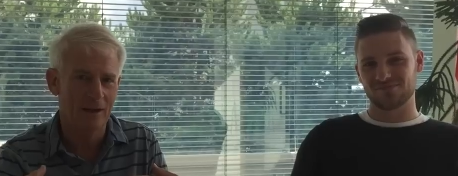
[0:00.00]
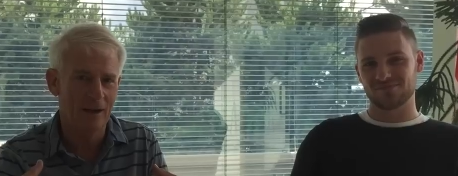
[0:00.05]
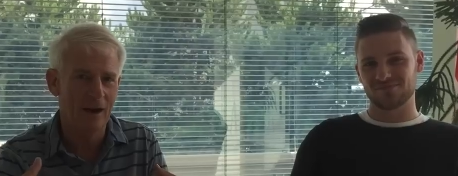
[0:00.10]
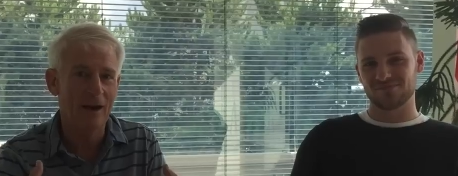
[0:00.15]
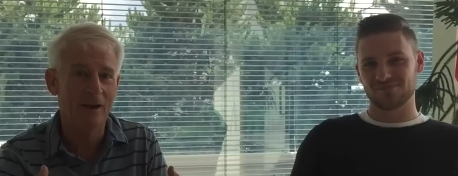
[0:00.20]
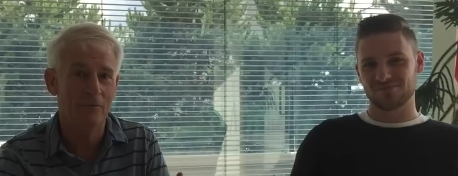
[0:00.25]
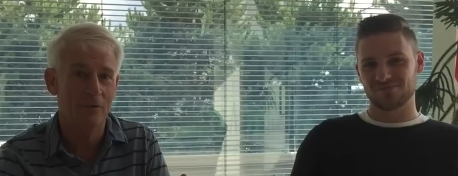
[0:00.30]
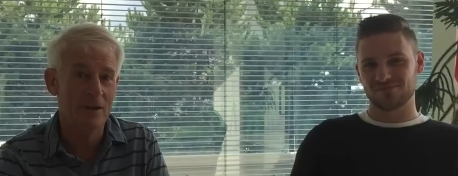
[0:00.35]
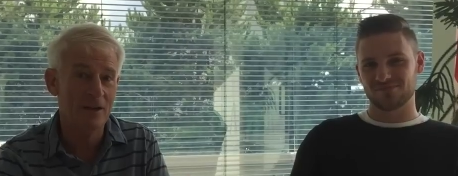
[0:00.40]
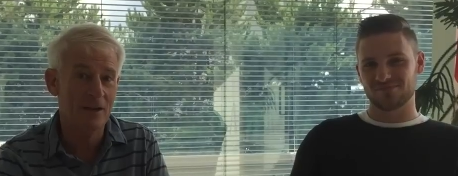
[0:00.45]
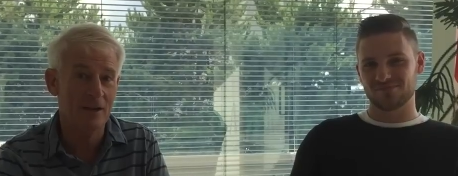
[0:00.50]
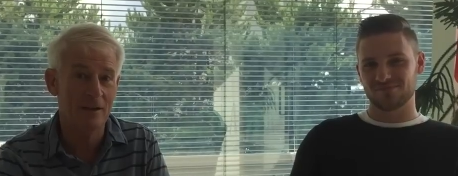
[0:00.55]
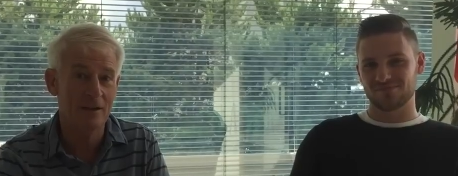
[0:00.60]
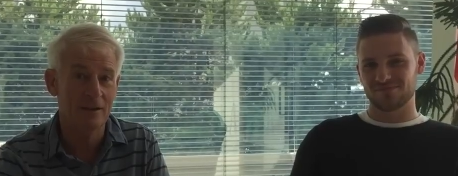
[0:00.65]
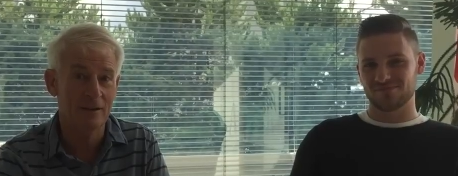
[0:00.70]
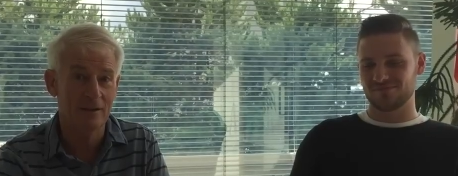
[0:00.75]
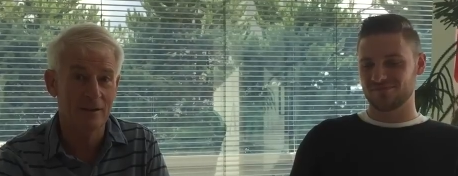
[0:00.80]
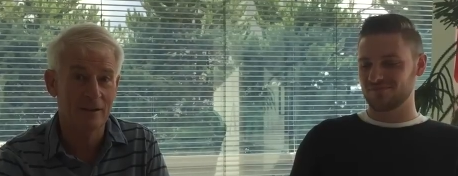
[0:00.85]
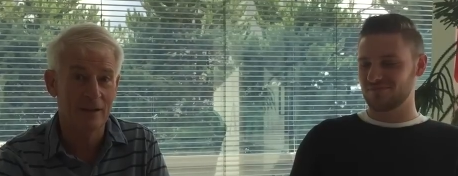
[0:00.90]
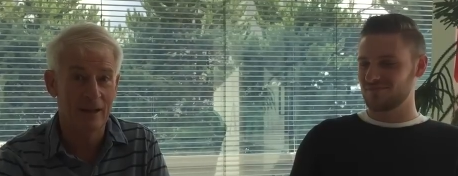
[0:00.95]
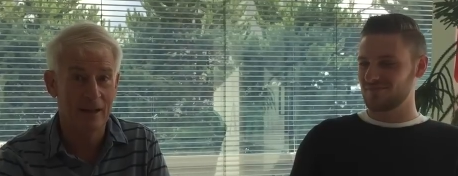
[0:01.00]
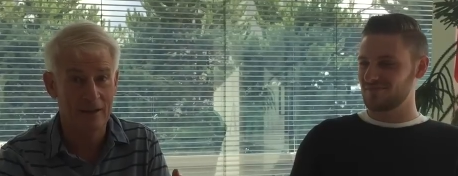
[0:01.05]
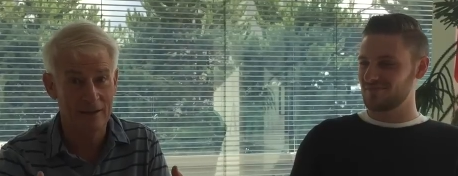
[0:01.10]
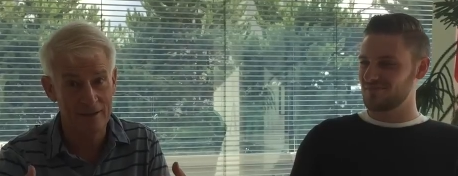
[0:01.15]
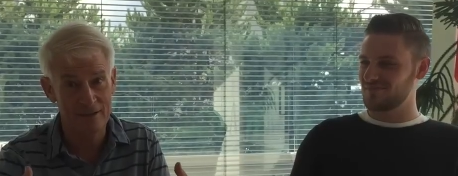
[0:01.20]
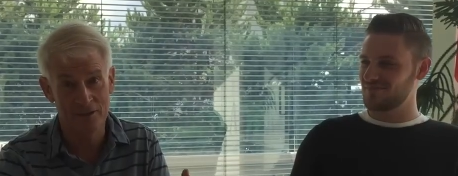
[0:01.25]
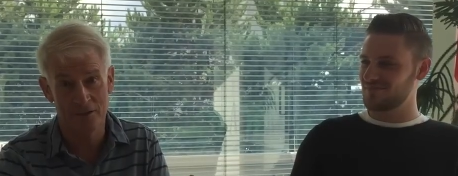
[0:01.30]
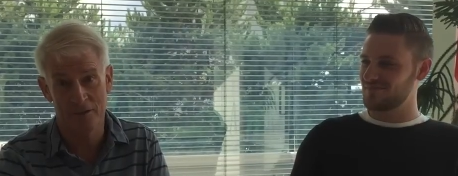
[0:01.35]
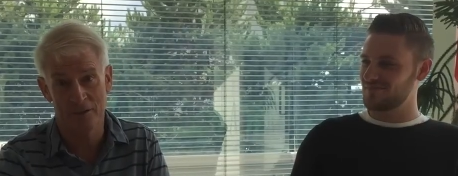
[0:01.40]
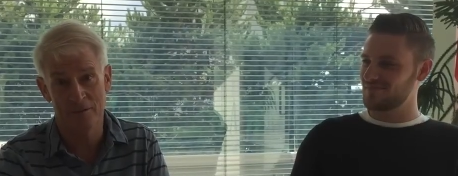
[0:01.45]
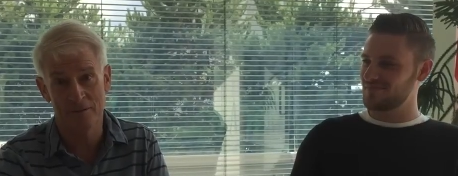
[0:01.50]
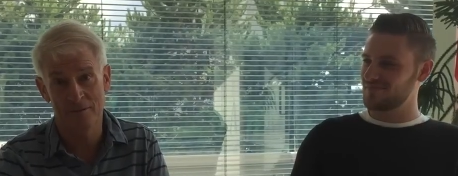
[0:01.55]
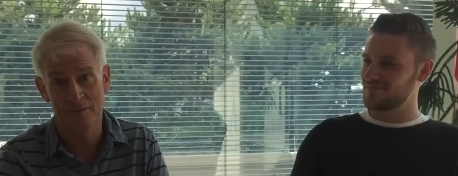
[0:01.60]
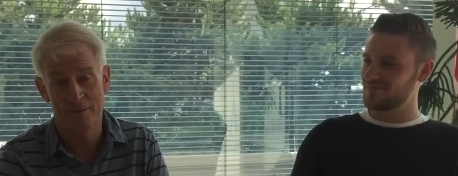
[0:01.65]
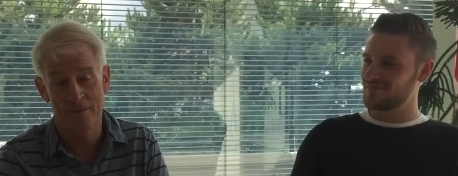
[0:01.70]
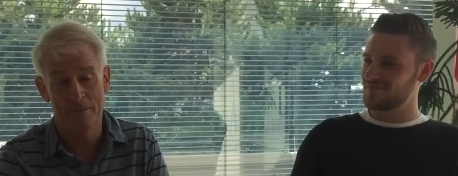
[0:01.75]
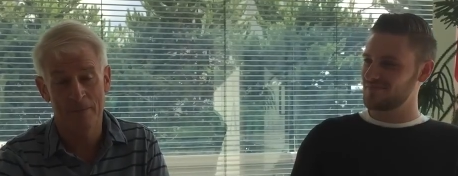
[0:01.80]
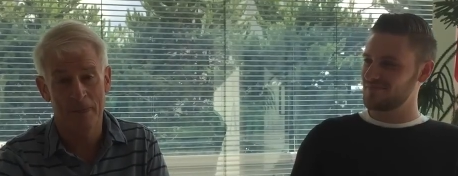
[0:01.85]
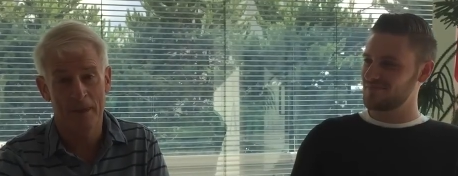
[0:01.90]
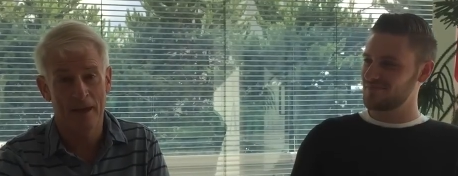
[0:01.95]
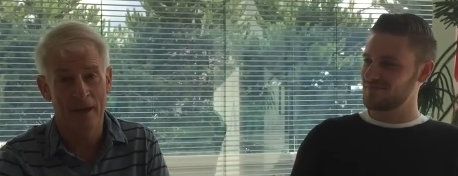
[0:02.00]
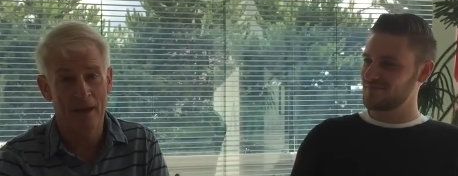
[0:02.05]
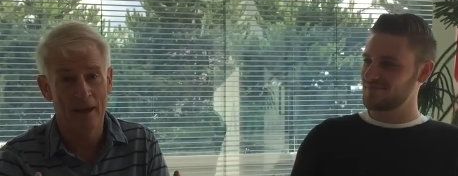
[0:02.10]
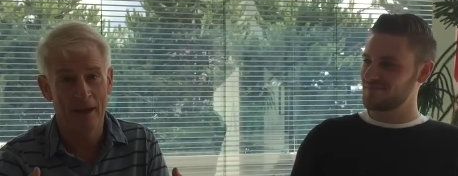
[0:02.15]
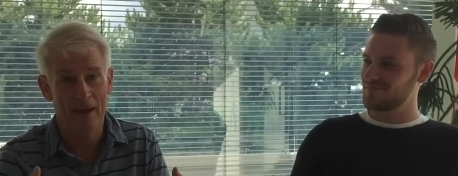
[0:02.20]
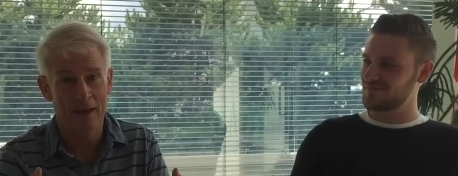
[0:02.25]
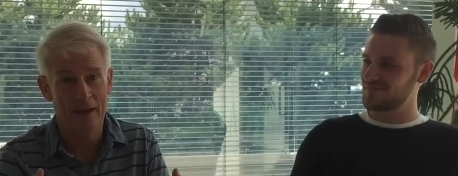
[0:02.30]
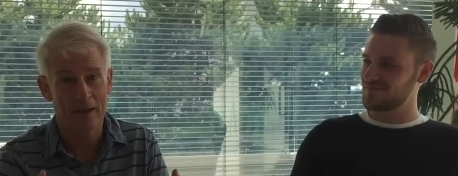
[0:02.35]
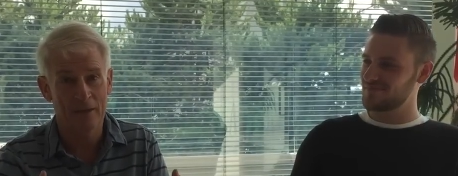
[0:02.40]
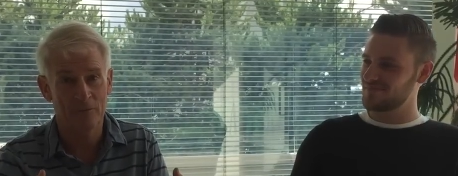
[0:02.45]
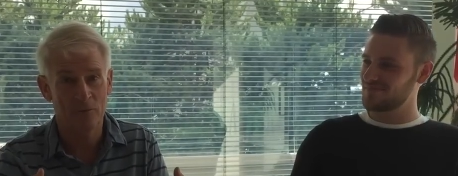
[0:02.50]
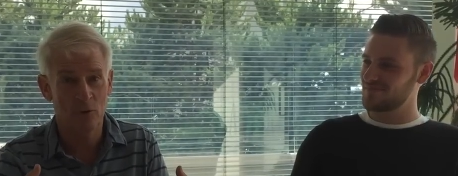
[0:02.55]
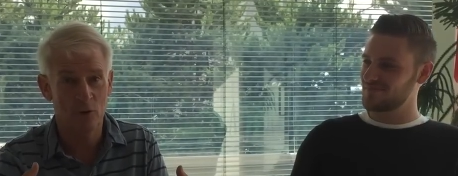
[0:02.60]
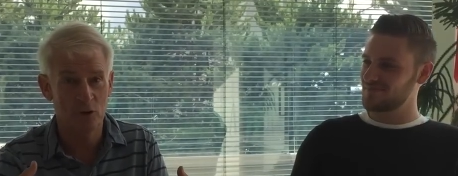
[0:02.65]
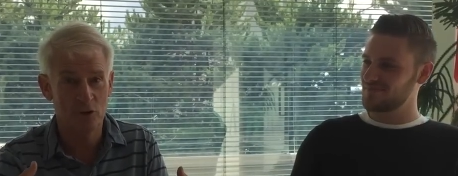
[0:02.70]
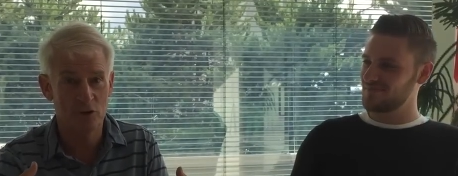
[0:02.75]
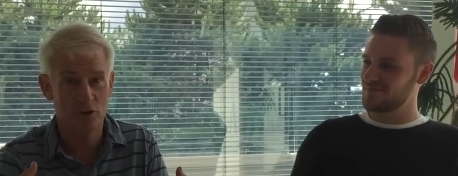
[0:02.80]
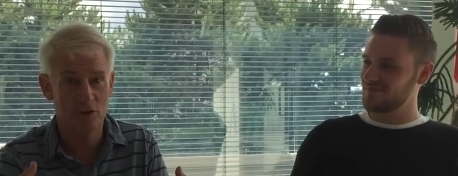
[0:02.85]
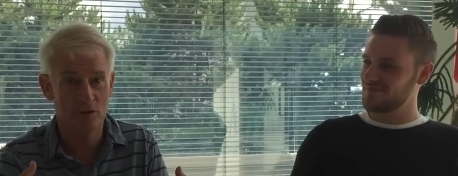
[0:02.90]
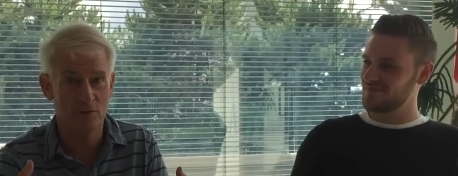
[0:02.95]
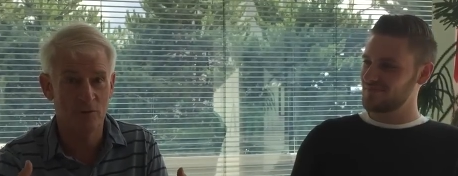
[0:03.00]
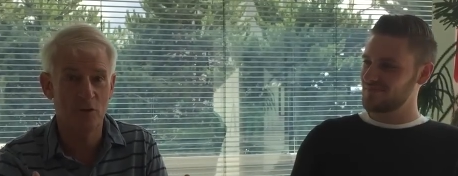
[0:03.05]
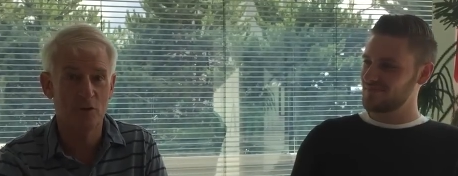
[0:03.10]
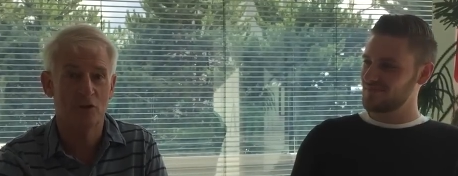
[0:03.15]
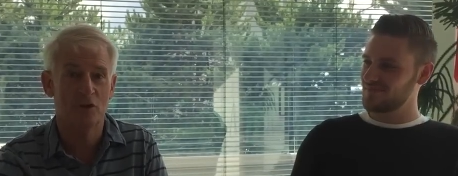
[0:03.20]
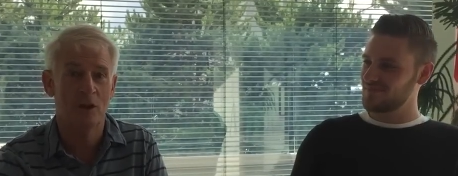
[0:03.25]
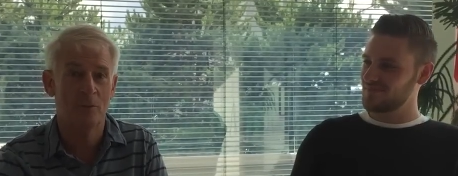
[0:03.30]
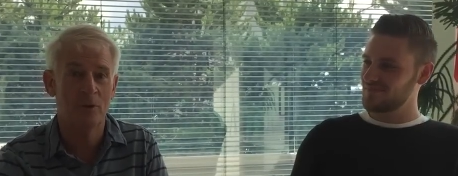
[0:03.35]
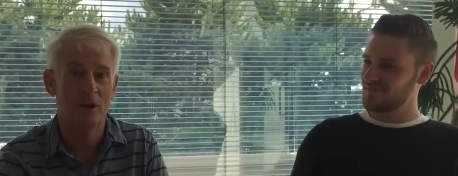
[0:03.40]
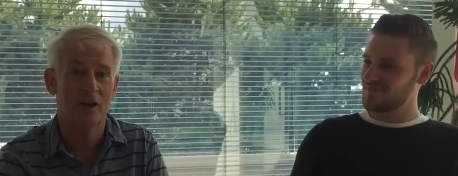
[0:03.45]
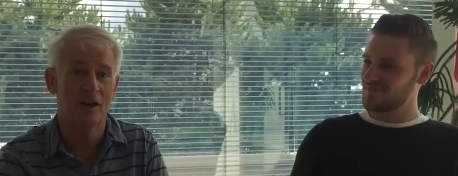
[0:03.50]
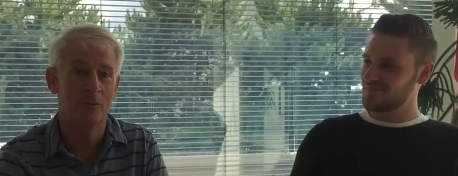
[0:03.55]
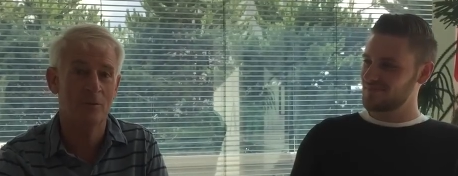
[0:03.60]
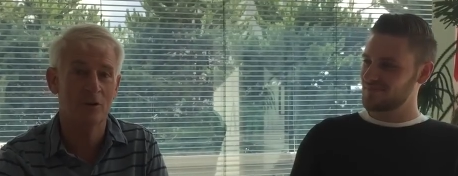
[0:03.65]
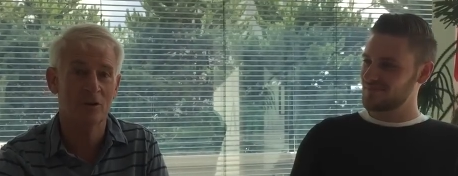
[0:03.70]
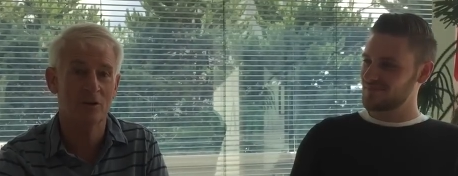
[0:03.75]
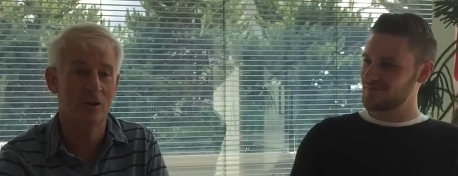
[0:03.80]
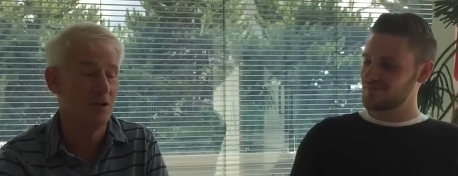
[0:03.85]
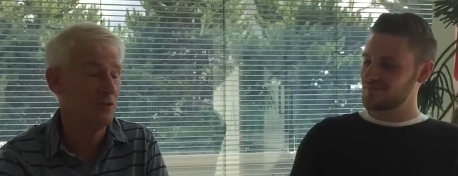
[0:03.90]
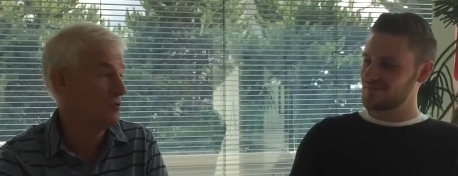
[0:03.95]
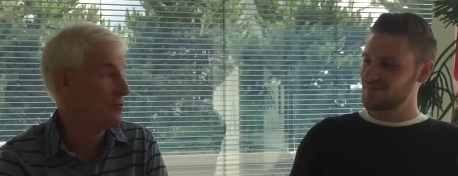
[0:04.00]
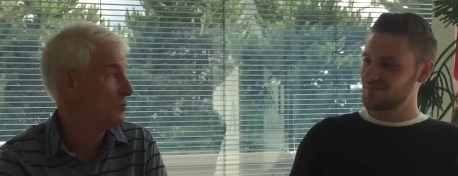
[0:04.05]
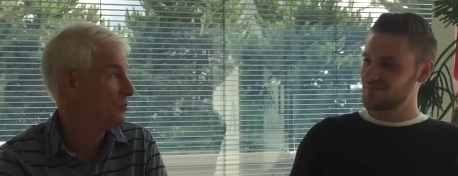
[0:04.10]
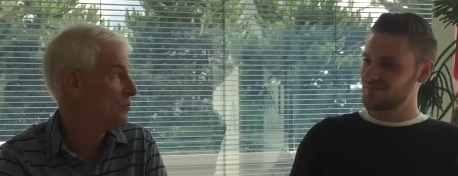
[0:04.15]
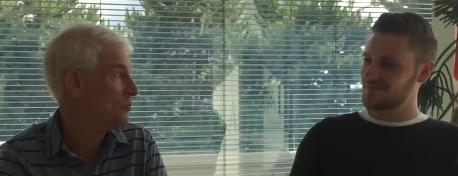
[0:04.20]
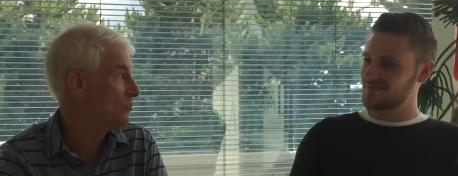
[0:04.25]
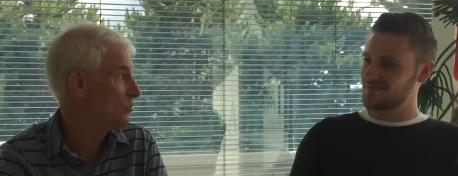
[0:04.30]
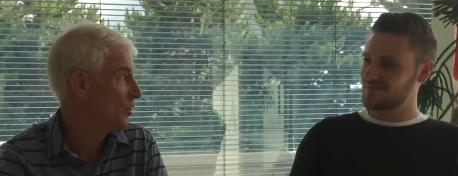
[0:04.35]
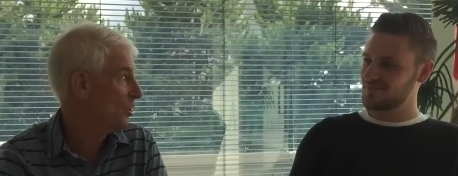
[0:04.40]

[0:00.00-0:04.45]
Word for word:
Speaker 1: I read and listen. And of course, the first time I come across a new